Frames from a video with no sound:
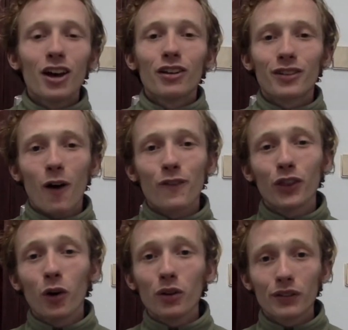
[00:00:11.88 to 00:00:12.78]
So, for
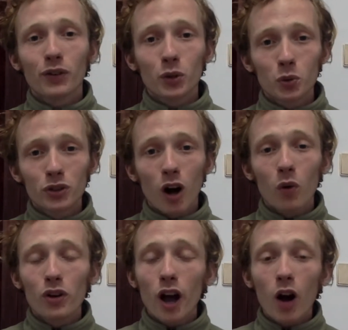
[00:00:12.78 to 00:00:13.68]
those of you who don't
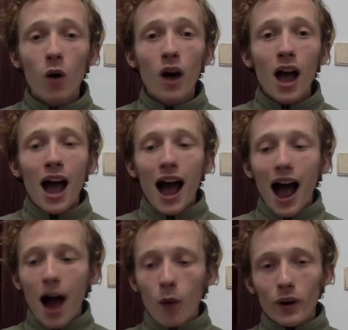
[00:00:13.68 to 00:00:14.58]
know,
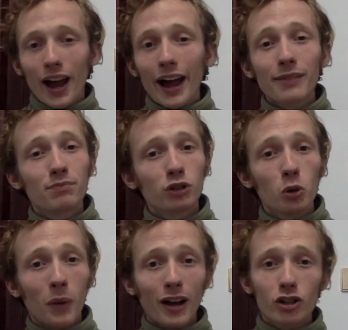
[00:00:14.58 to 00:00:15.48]
when I brew
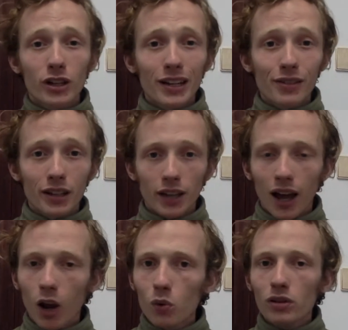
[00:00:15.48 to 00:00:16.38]
my greens and
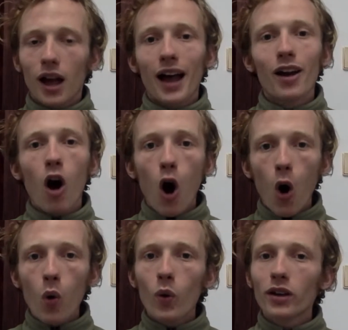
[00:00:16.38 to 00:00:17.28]
yellows, I
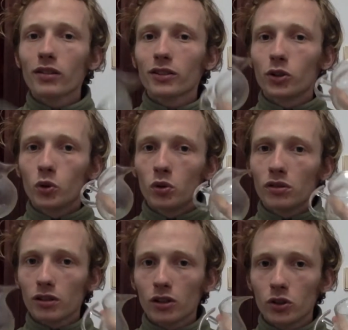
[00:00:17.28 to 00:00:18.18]
always use
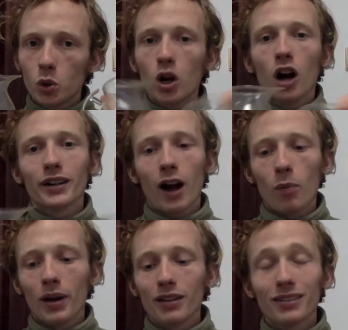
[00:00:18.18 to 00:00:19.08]
two Gong Dao
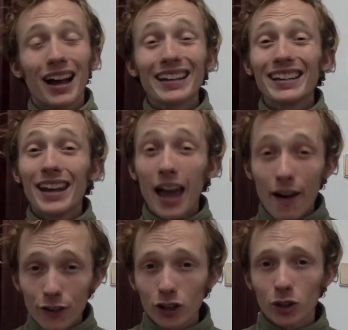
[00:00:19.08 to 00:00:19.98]
Beis. I
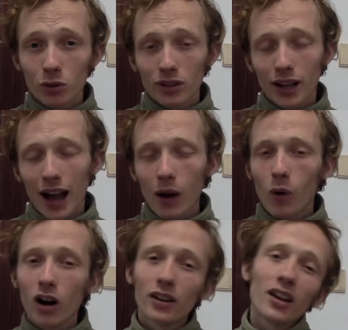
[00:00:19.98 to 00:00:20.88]
never use a
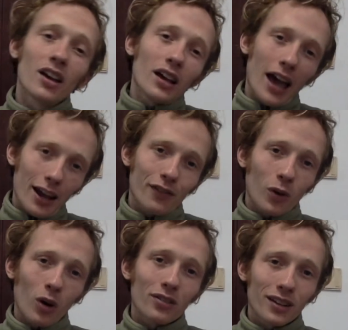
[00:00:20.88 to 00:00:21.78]
Gaiwan, and of
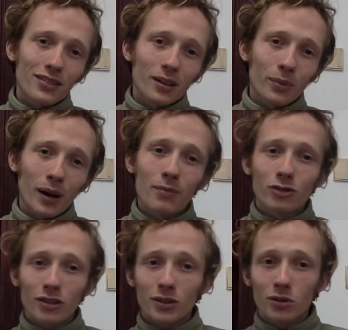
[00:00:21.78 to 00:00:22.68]
course, I sometimes
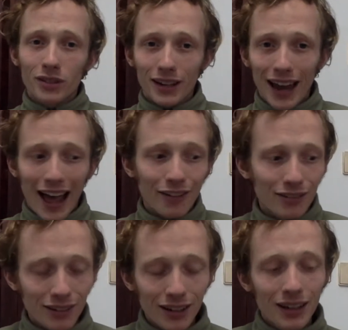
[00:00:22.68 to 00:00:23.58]
just use a glass.
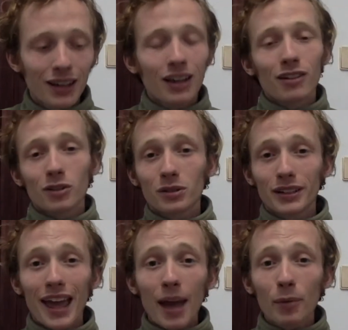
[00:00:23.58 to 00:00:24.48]
So,
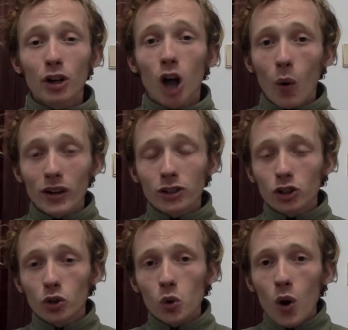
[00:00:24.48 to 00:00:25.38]
today I'm going to go
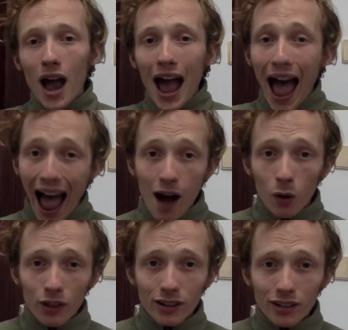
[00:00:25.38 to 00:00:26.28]
into how
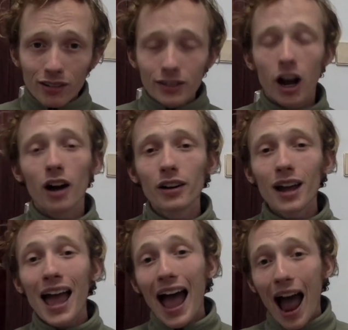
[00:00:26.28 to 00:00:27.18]
this is done,
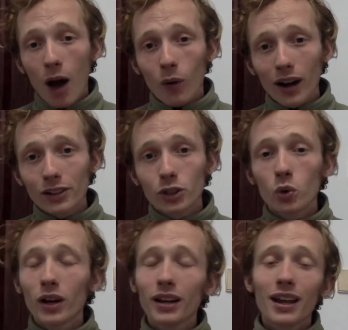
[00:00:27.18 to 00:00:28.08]
how I do
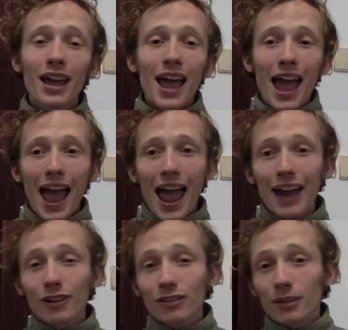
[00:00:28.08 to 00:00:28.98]
it, and
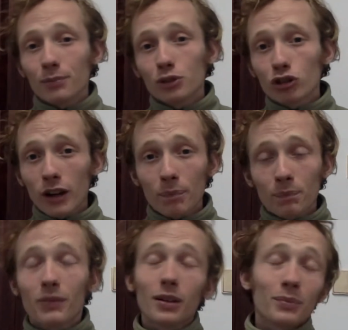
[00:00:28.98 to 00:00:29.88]
some trip,
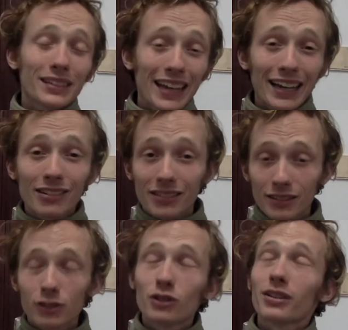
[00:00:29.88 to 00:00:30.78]
some tips
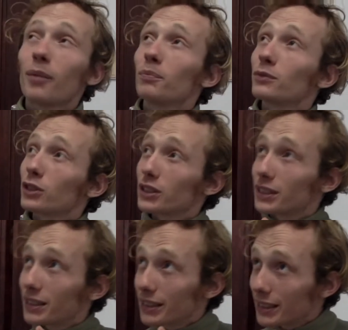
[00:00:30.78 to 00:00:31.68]
some
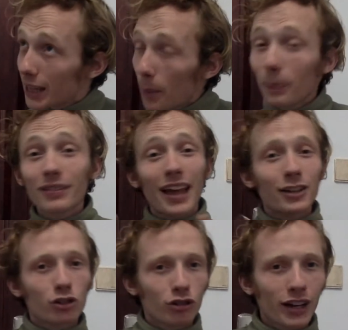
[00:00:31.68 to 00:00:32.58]
tips and
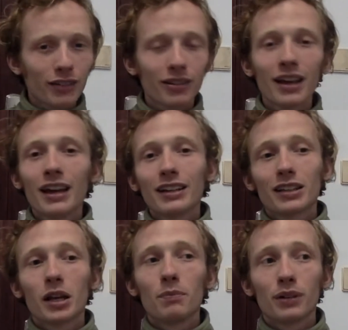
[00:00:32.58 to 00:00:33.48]
tricks
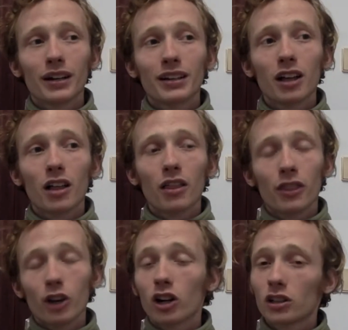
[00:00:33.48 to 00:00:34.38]
to bring
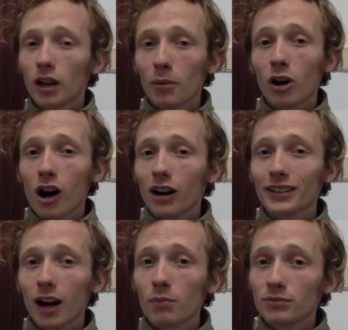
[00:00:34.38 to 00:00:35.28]
your double gong
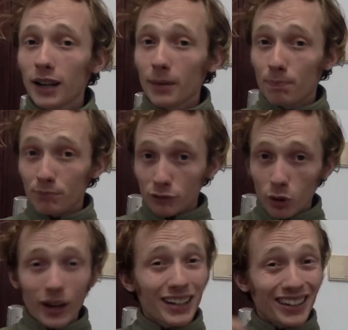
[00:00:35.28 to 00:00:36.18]
dao bei
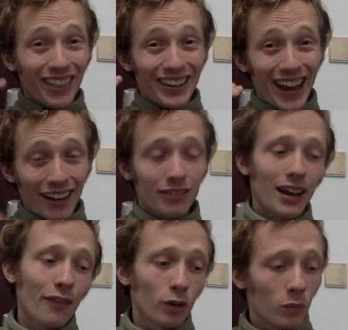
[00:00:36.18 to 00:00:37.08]
brewing to the next
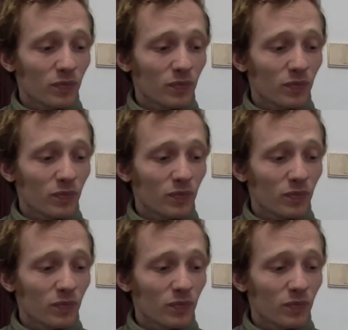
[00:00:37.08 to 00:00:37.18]
level.